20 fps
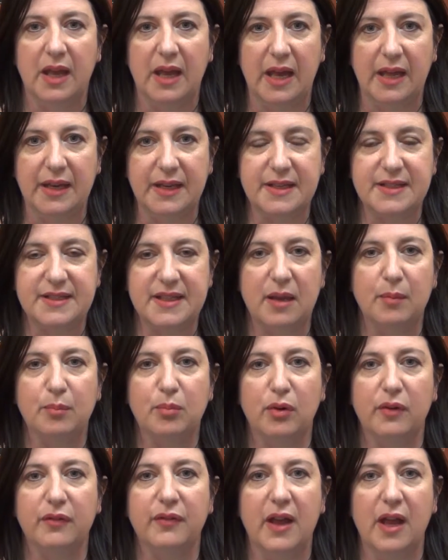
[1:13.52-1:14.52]
An
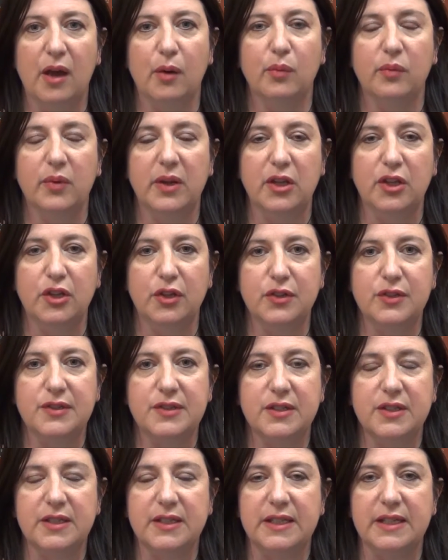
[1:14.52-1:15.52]
example of how we
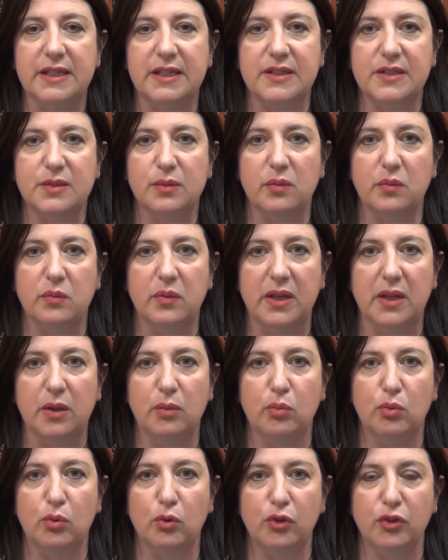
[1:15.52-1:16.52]
use it is we
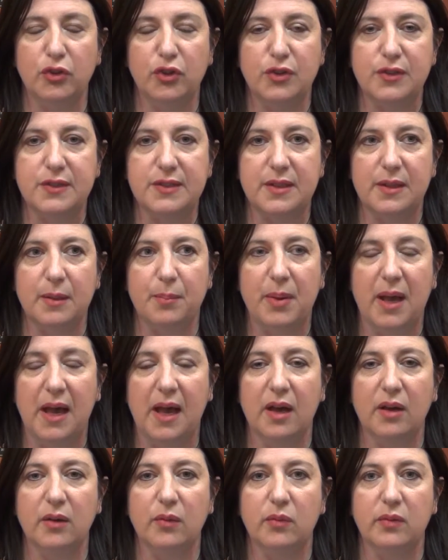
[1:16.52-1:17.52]
will use the
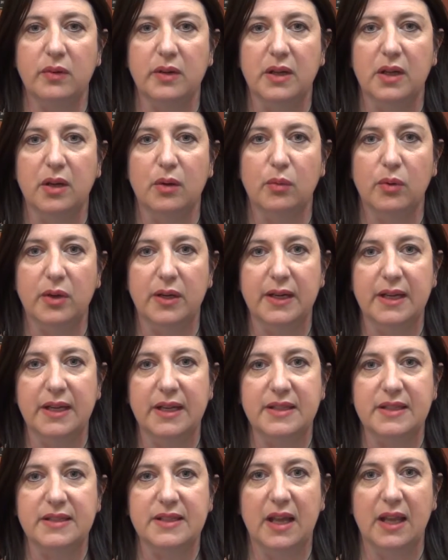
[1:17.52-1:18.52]
part where
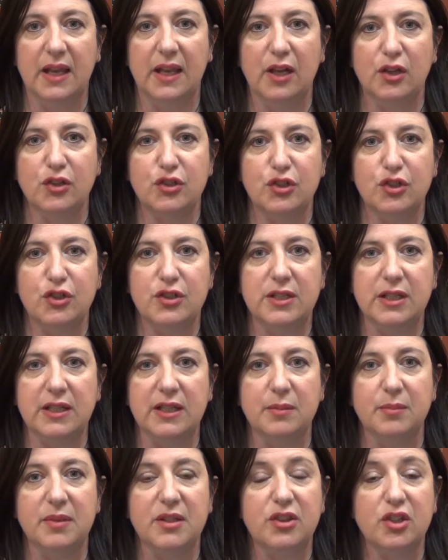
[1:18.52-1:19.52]
it allows you to
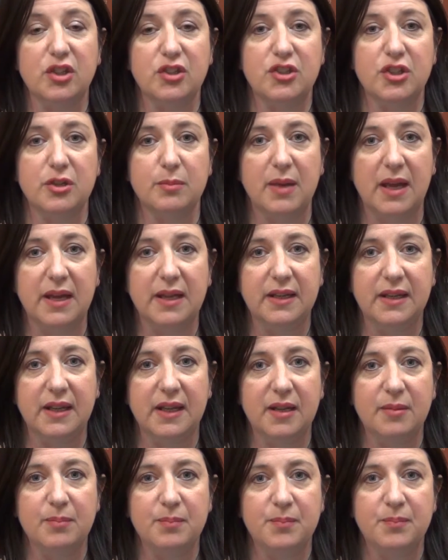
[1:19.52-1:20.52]
limit the domain
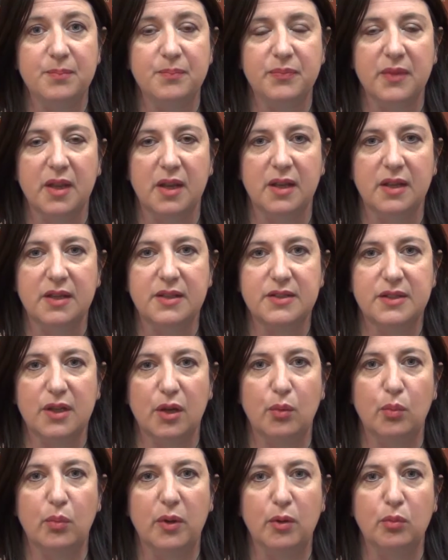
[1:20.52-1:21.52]
name.
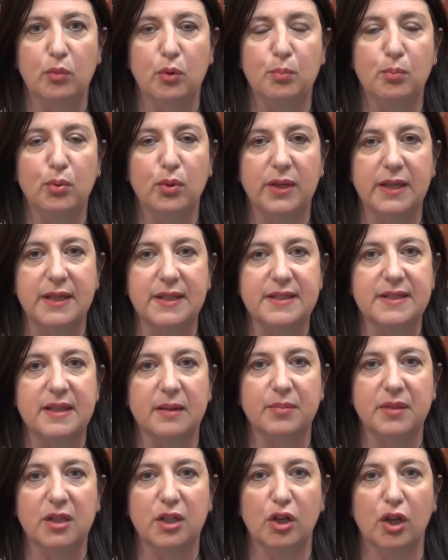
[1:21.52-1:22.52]
So we will put in
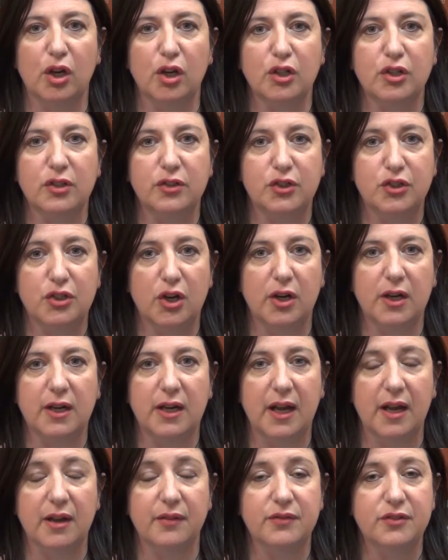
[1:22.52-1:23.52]
something like
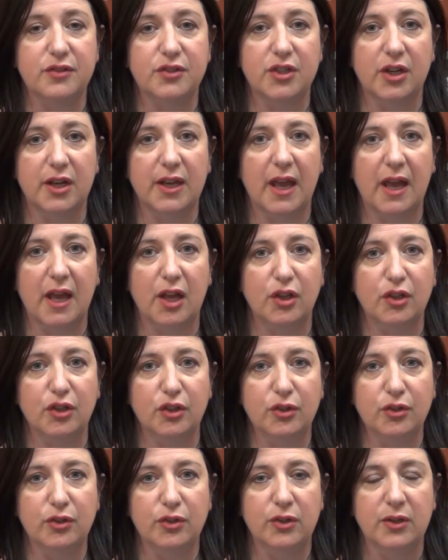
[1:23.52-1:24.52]

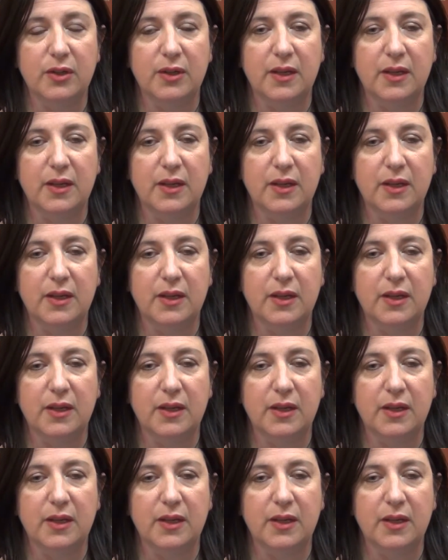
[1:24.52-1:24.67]
.gov.au,